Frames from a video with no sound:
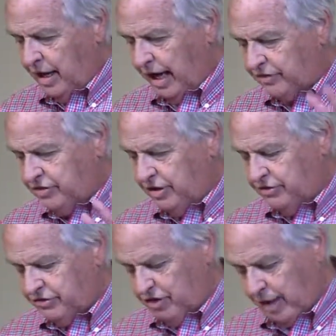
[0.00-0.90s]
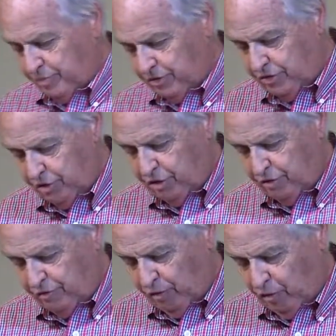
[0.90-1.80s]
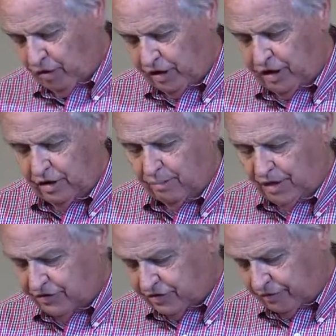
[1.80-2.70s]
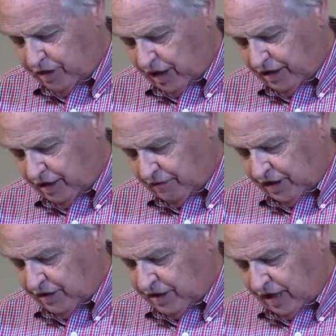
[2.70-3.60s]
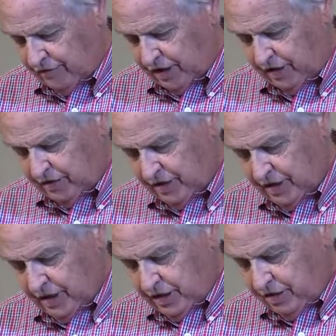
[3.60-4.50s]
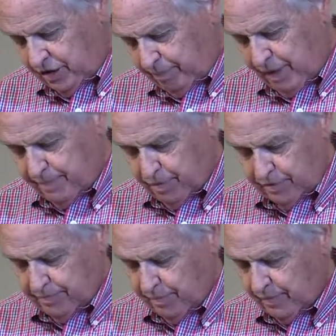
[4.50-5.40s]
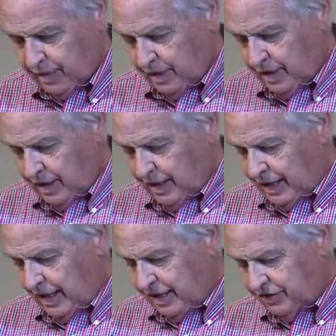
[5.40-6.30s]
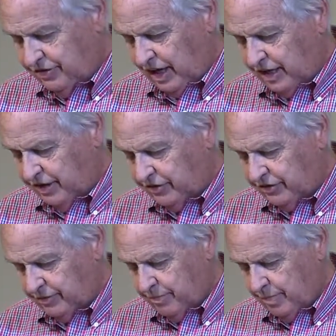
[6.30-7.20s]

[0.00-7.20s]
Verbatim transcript: Exodus chapter 34, in the midst of God giving the covenant to the people. And he says,